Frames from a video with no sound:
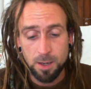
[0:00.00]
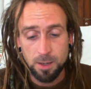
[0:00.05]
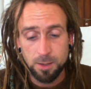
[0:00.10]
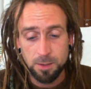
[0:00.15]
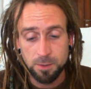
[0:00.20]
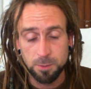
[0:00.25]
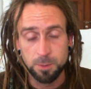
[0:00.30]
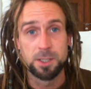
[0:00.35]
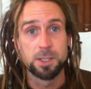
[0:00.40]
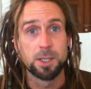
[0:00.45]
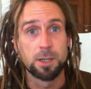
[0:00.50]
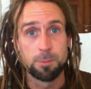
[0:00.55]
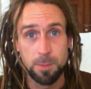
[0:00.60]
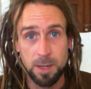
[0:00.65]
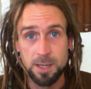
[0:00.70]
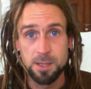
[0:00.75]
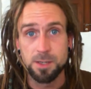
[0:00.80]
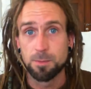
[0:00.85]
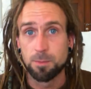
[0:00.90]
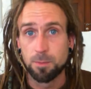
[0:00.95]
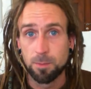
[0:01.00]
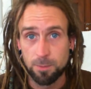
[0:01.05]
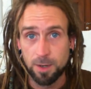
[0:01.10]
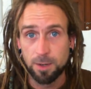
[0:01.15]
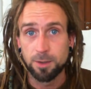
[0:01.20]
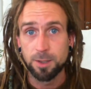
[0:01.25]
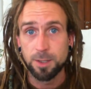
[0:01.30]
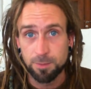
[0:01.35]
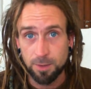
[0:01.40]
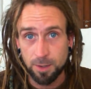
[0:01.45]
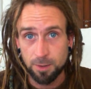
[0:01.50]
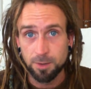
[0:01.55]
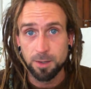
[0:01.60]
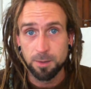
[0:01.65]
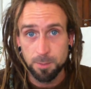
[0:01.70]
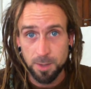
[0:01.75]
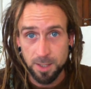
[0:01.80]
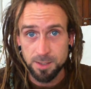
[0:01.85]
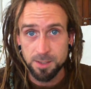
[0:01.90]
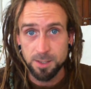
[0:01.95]
to which I've met some very, very
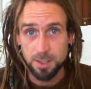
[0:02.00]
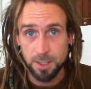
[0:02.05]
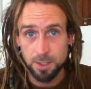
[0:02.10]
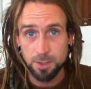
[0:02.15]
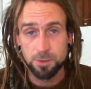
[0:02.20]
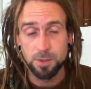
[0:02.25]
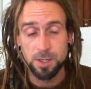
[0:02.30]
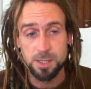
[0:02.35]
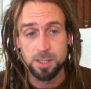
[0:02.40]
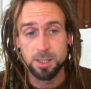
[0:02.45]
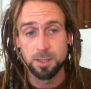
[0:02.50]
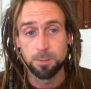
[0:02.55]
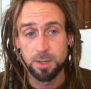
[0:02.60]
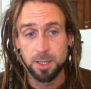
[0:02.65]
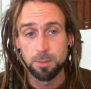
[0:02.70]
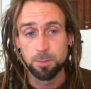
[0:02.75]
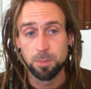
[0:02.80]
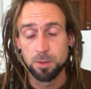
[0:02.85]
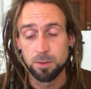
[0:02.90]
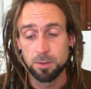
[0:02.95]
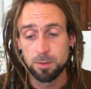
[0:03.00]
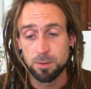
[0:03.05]
amazing, interesting people.